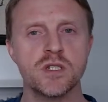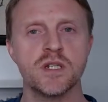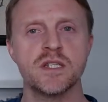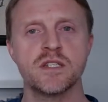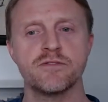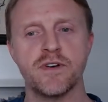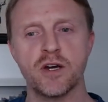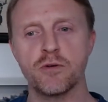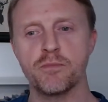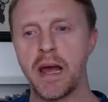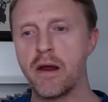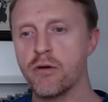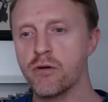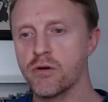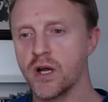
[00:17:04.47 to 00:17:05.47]
is the final
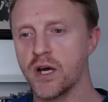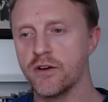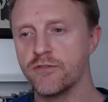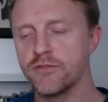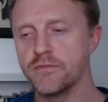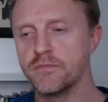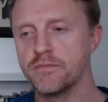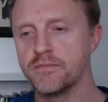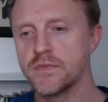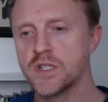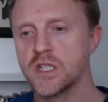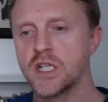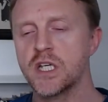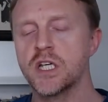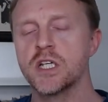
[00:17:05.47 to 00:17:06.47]
paragraph?
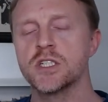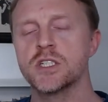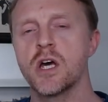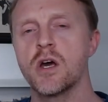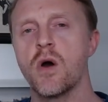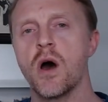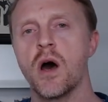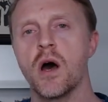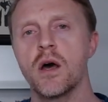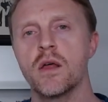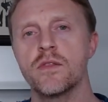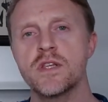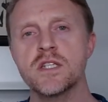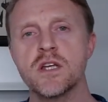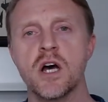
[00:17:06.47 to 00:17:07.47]
So
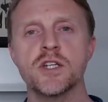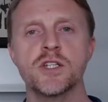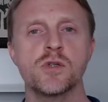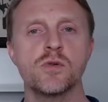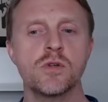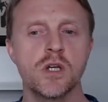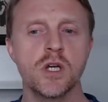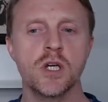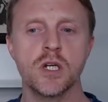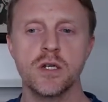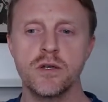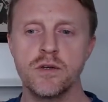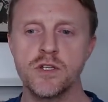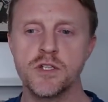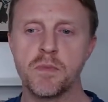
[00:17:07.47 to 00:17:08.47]
this article
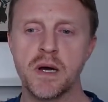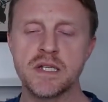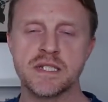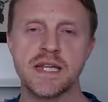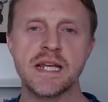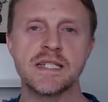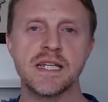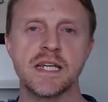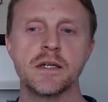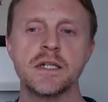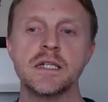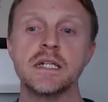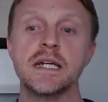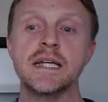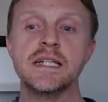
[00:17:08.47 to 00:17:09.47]
concludes by stating,
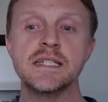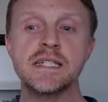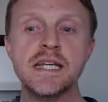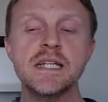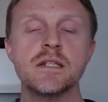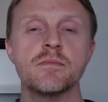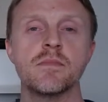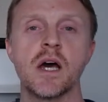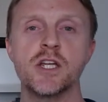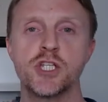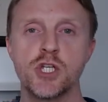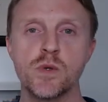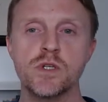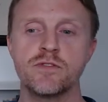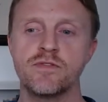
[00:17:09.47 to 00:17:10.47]
indeed, a
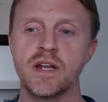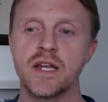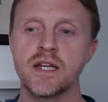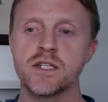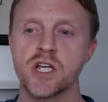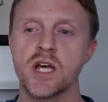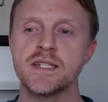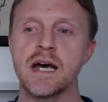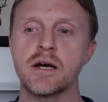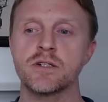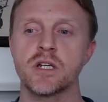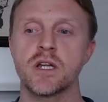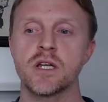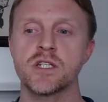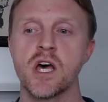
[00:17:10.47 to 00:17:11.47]
Jewish villain turns out to
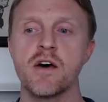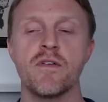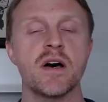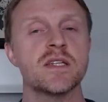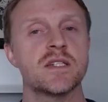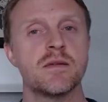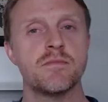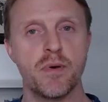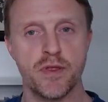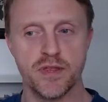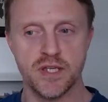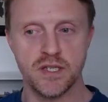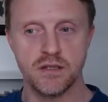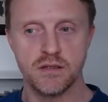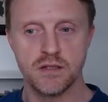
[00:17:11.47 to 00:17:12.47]
deserve our sympathy.
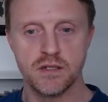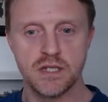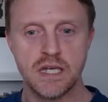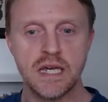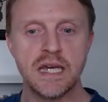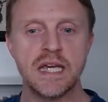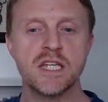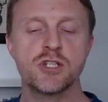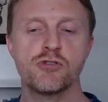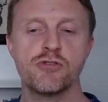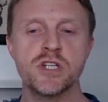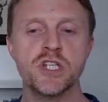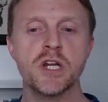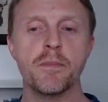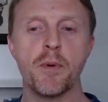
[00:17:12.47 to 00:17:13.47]
His
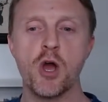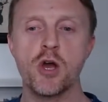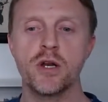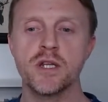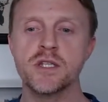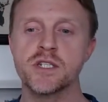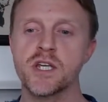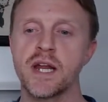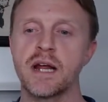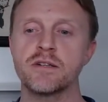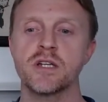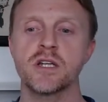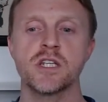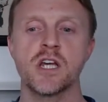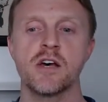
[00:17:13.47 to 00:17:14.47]
Christian opponents turn out to
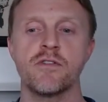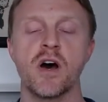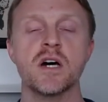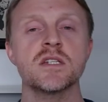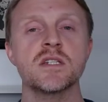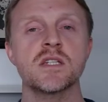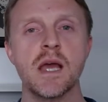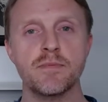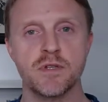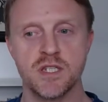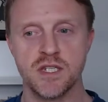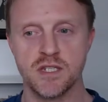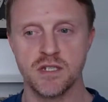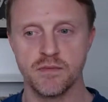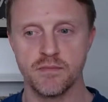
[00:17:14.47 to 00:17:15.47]
deserve our
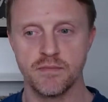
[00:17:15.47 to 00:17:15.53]
skepticism.